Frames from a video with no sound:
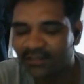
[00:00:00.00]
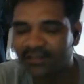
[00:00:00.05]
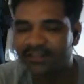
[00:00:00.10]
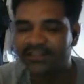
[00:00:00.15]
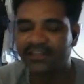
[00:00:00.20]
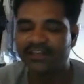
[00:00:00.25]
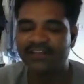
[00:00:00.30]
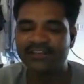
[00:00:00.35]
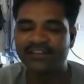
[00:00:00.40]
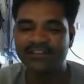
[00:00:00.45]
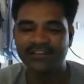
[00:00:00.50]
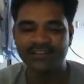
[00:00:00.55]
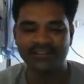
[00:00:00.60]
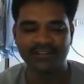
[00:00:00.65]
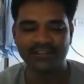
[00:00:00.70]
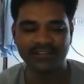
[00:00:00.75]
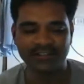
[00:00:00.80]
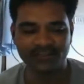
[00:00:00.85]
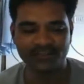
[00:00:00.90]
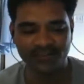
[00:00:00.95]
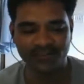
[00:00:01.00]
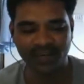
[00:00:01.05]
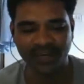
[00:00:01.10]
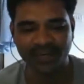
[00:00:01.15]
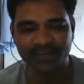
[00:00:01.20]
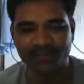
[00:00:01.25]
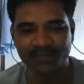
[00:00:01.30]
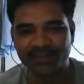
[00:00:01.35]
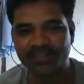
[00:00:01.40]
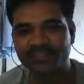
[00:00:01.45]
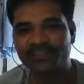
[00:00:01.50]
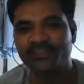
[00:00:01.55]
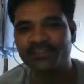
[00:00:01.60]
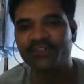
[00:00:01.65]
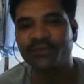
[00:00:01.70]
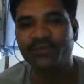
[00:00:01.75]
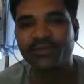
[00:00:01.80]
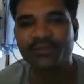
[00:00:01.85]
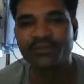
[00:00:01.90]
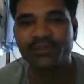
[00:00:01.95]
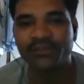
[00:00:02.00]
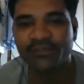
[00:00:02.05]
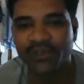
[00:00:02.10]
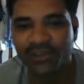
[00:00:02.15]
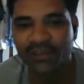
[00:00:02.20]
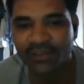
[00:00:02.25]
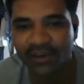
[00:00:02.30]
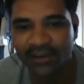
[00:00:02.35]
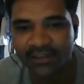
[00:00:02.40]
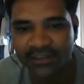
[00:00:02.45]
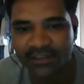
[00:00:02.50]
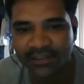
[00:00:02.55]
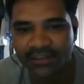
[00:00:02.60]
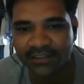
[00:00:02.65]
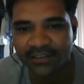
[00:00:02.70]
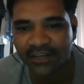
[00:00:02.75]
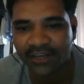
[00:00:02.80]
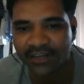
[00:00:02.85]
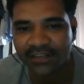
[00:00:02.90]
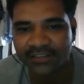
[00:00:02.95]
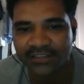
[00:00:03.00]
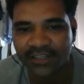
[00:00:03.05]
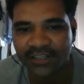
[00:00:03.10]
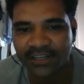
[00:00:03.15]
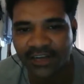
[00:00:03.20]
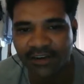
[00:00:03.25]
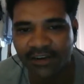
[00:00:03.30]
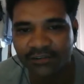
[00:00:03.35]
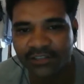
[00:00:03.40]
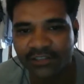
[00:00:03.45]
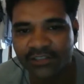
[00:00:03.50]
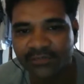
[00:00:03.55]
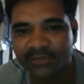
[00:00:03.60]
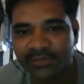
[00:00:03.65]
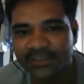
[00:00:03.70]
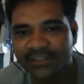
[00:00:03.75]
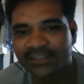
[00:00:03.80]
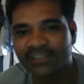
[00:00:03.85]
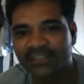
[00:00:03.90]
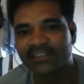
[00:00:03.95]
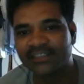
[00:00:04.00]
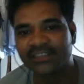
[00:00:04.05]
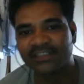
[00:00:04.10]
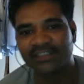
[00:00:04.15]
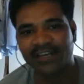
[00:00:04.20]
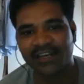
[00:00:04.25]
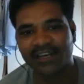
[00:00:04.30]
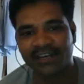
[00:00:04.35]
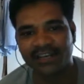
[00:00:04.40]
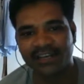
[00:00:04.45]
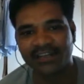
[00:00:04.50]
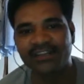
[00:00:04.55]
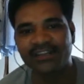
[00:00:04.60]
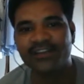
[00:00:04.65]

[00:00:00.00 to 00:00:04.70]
telling these things. 90% of the people will not understand how this business is running,